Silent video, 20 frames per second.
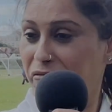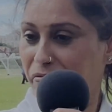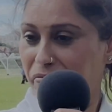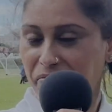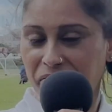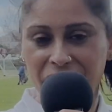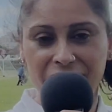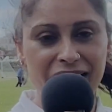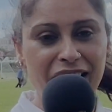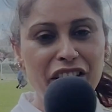
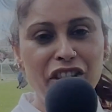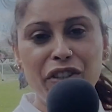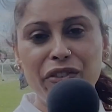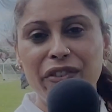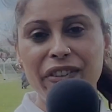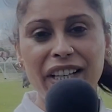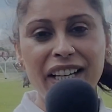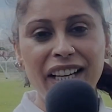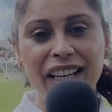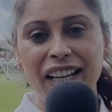
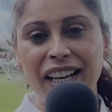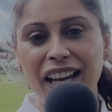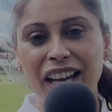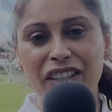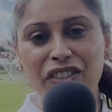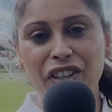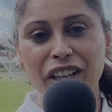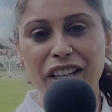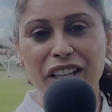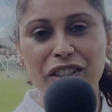legendary
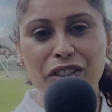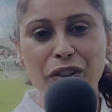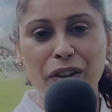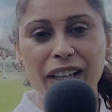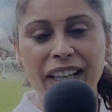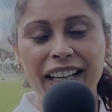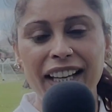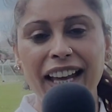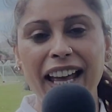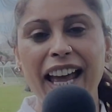Jaggito
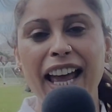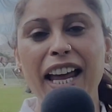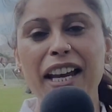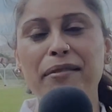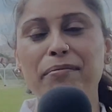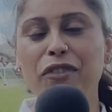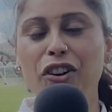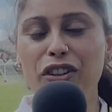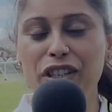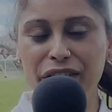Ali,
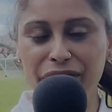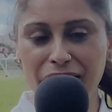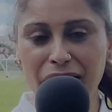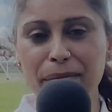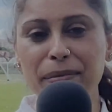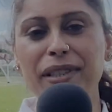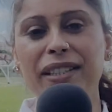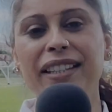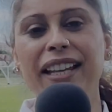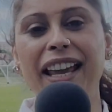and most
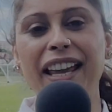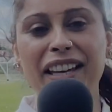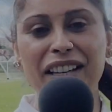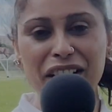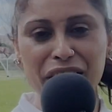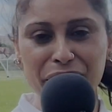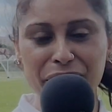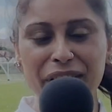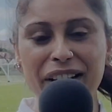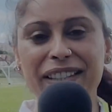famous
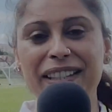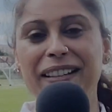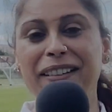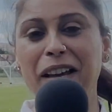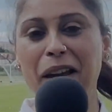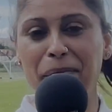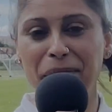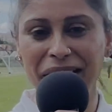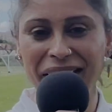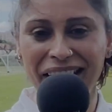Angus Fraser
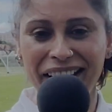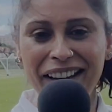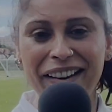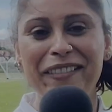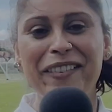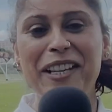coming here,